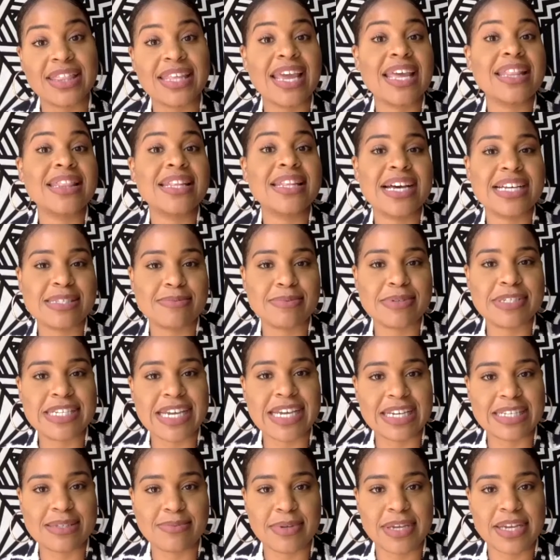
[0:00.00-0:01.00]
And the husband
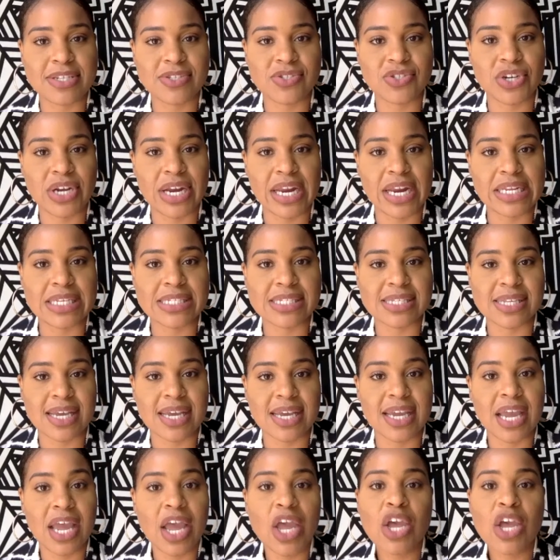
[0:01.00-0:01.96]
texted me yesterday, and he's like,